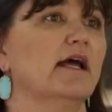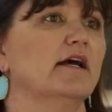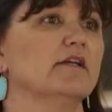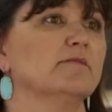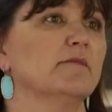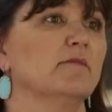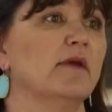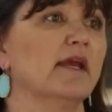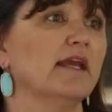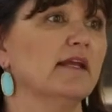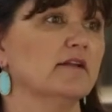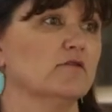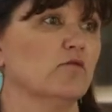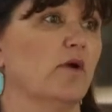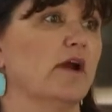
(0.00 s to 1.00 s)
has been making
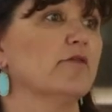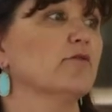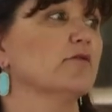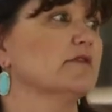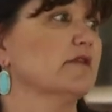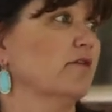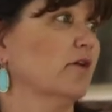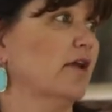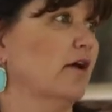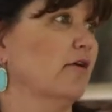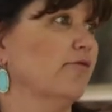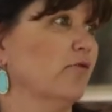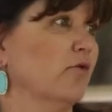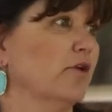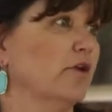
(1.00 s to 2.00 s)
its way through Southern
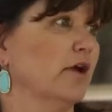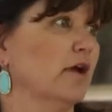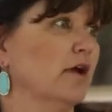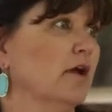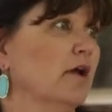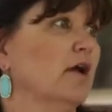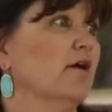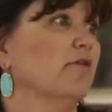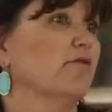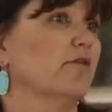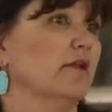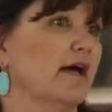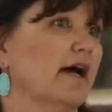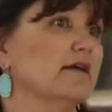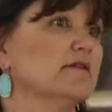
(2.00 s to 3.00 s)
California for
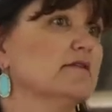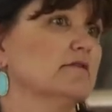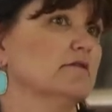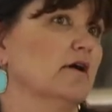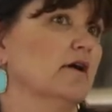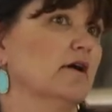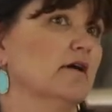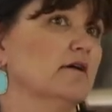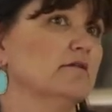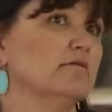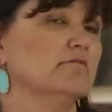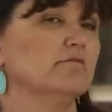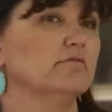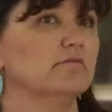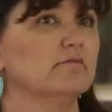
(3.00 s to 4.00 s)
the last uh,